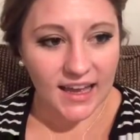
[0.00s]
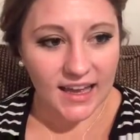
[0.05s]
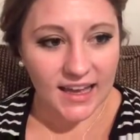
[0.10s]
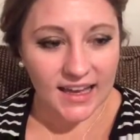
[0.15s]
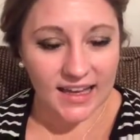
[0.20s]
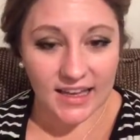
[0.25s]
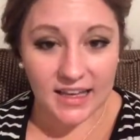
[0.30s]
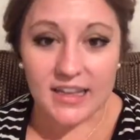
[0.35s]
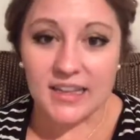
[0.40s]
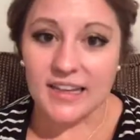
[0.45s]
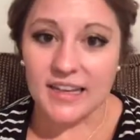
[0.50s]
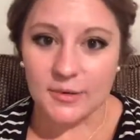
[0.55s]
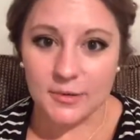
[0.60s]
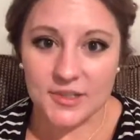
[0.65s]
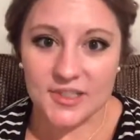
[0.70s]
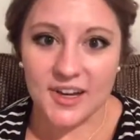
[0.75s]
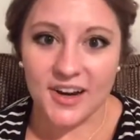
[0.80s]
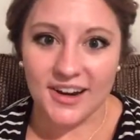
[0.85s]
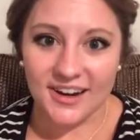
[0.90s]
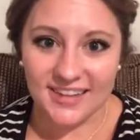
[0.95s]
it
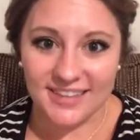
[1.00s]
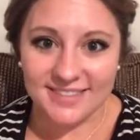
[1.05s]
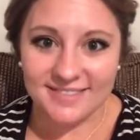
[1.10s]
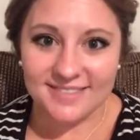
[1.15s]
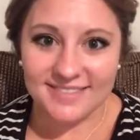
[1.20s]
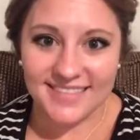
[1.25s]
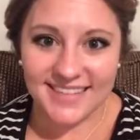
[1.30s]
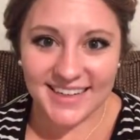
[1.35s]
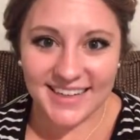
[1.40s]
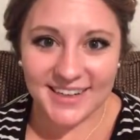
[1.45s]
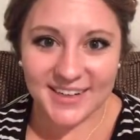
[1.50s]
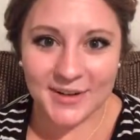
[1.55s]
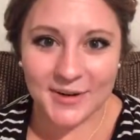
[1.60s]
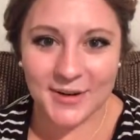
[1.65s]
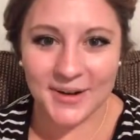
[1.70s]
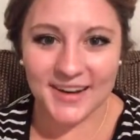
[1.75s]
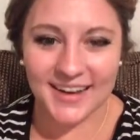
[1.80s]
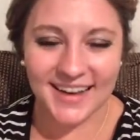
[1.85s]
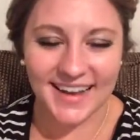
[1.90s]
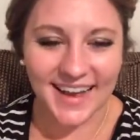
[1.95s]
was hard.
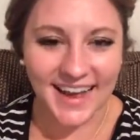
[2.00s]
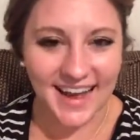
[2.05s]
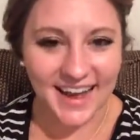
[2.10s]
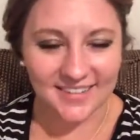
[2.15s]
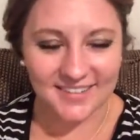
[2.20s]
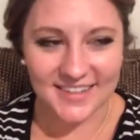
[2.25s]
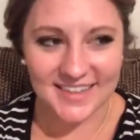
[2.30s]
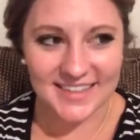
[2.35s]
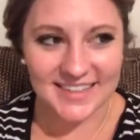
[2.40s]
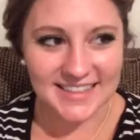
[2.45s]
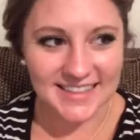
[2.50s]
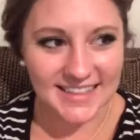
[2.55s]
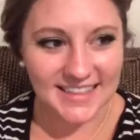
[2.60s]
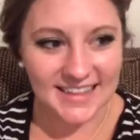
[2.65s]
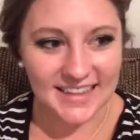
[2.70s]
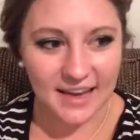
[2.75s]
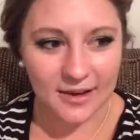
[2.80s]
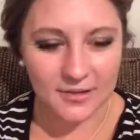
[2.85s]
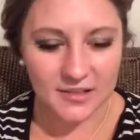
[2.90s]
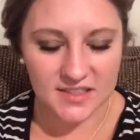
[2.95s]
Obviously,
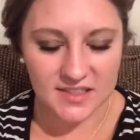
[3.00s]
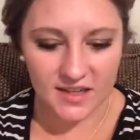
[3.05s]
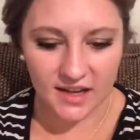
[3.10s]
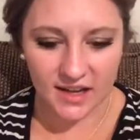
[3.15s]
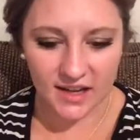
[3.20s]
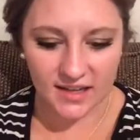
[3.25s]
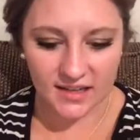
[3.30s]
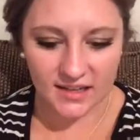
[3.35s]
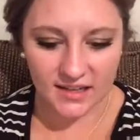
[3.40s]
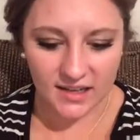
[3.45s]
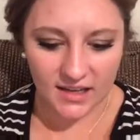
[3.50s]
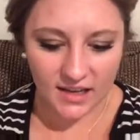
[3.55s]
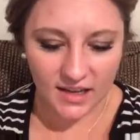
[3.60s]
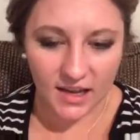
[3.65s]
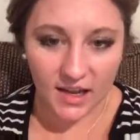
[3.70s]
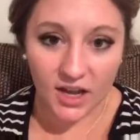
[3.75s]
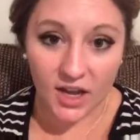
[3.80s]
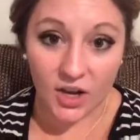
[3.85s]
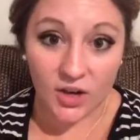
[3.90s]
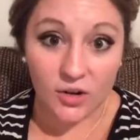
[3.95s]
that was not
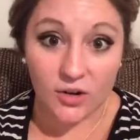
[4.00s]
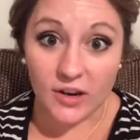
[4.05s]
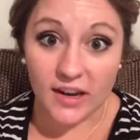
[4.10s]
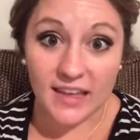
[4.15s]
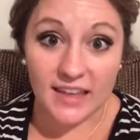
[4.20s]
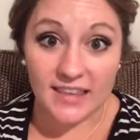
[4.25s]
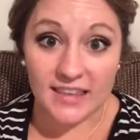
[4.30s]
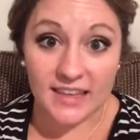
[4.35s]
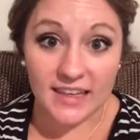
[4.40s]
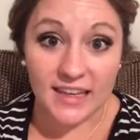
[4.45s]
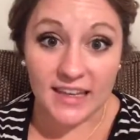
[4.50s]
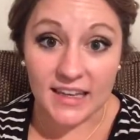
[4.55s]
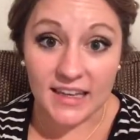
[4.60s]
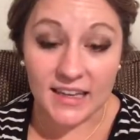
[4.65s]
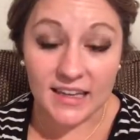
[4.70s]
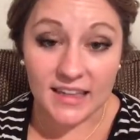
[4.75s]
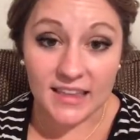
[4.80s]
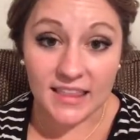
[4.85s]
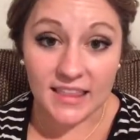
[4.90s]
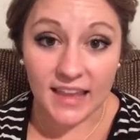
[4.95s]
a great thing
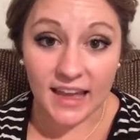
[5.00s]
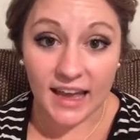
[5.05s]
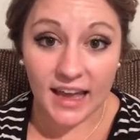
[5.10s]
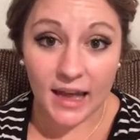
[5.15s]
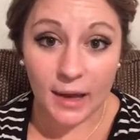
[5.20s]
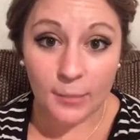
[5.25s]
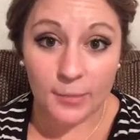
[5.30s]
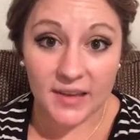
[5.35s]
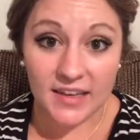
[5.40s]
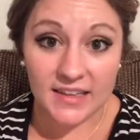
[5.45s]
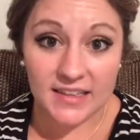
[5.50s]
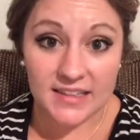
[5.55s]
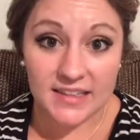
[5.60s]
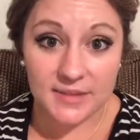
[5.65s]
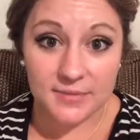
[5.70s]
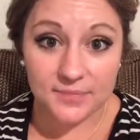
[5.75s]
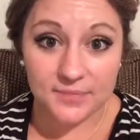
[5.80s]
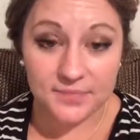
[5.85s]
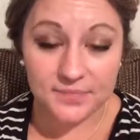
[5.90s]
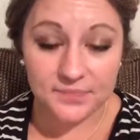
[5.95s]
that happened.
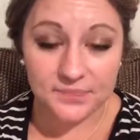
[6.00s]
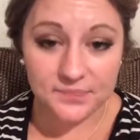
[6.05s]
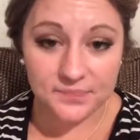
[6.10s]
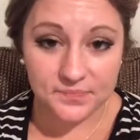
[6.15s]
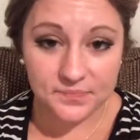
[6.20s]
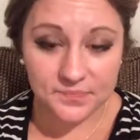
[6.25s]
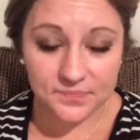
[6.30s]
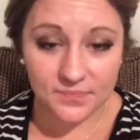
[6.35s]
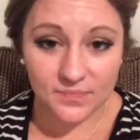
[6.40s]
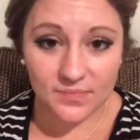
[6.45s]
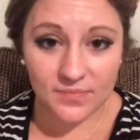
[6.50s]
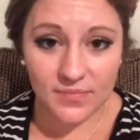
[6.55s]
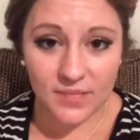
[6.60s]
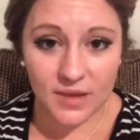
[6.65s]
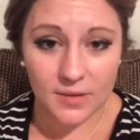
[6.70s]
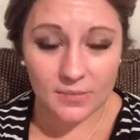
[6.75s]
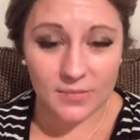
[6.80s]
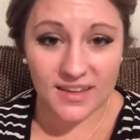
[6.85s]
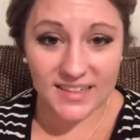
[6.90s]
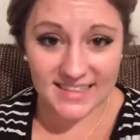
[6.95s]

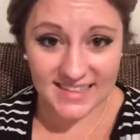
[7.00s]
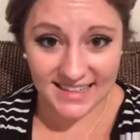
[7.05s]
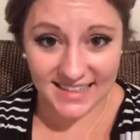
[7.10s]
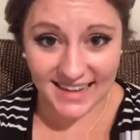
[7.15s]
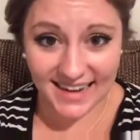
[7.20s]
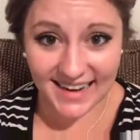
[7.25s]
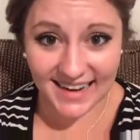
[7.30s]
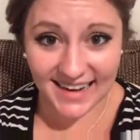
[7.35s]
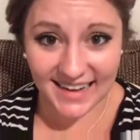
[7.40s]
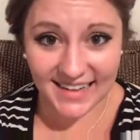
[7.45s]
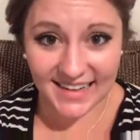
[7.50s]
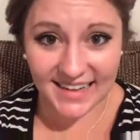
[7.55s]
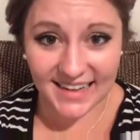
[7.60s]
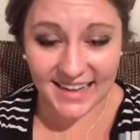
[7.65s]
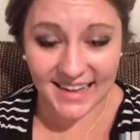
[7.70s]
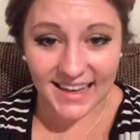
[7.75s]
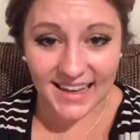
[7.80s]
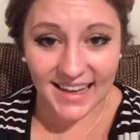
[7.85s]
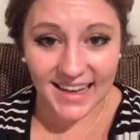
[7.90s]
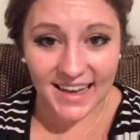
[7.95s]
But tonight,
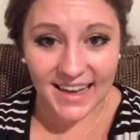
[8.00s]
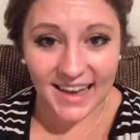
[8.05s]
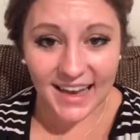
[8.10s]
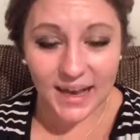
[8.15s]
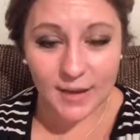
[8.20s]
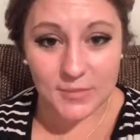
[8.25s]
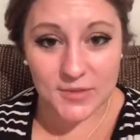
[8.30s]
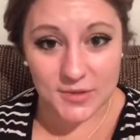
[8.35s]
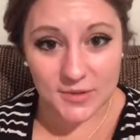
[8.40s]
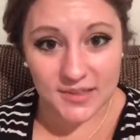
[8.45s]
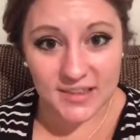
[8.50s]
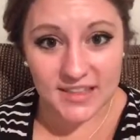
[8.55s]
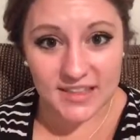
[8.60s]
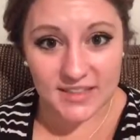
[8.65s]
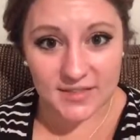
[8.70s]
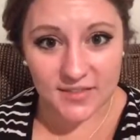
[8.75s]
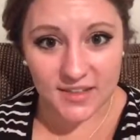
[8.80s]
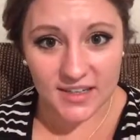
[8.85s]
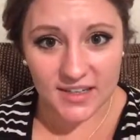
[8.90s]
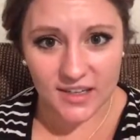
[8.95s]
I'm doing this
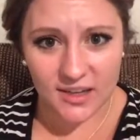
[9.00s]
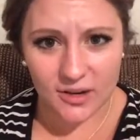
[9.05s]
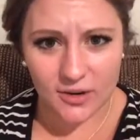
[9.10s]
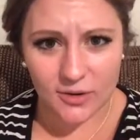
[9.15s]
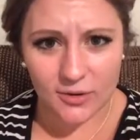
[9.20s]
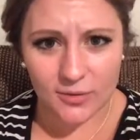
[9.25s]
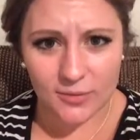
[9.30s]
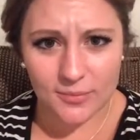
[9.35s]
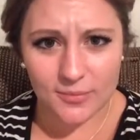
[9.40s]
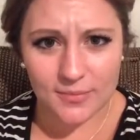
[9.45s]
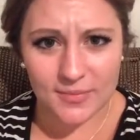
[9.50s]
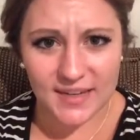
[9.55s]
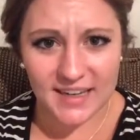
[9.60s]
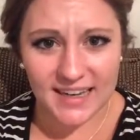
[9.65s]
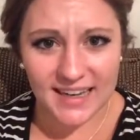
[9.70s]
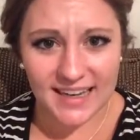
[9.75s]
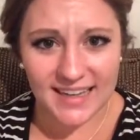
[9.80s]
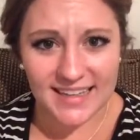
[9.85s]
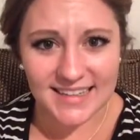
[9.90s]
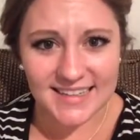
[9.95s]
video
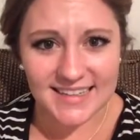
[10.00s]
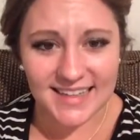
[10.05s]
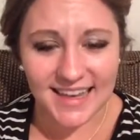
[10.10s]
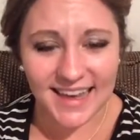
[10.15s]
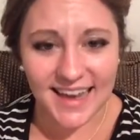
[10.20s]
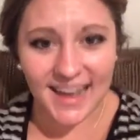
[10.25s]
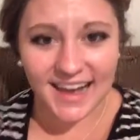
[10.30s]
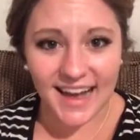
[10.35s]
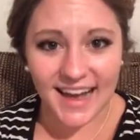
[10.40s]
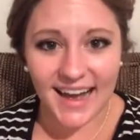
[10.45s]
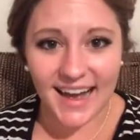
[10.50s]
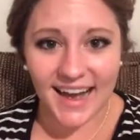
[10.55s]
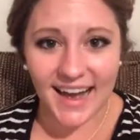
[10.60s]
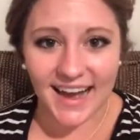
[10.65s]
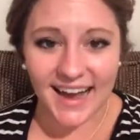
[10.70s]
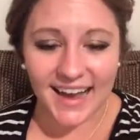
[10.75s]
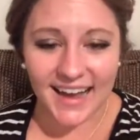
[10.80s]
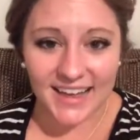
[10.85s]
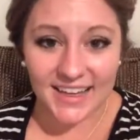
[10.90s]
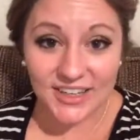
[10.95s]
because
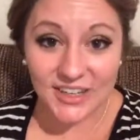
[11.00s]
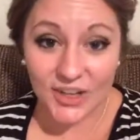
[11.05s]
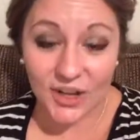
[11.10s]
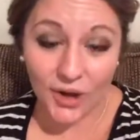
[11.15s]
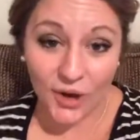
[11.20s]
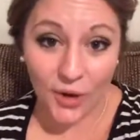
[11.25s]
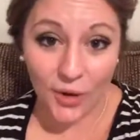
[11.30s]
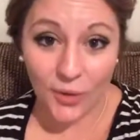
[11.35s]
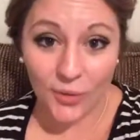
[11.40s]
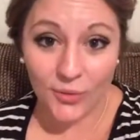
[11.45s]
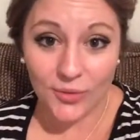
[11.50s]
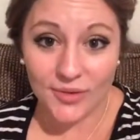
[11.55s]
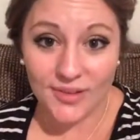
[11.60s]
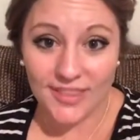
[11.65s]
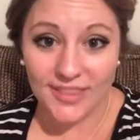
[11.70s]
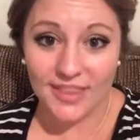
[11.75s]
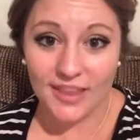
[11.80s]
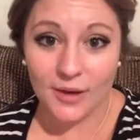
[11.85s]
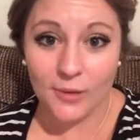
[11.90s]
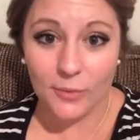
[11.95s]
I know
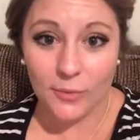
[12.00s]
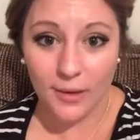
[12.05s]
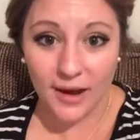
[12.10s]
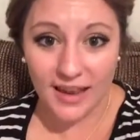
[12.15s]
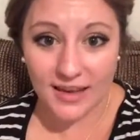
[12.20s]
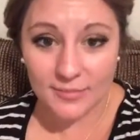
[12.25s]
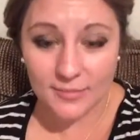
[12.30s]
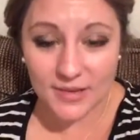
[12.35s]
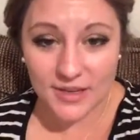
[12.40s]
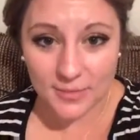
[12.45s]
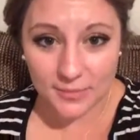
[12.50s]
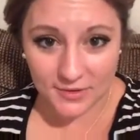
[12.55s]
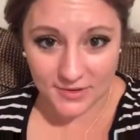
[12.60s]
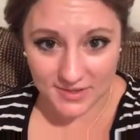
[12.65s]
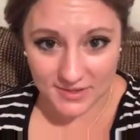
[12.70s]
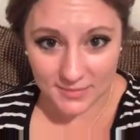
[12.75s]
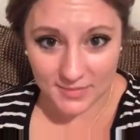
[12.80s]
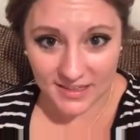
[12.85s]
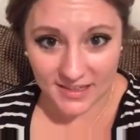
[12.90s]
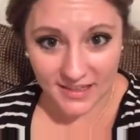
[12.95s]
that when people
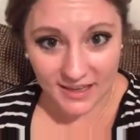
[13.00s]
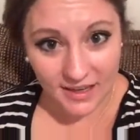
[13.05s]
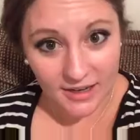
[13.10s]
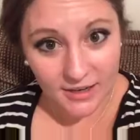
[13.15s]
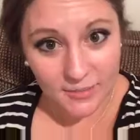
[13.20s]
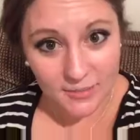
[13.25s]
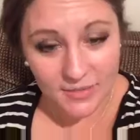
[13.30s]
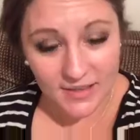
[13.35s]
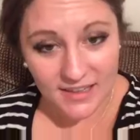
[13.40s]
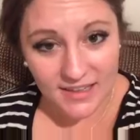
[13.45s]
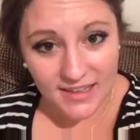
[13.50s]
speak up,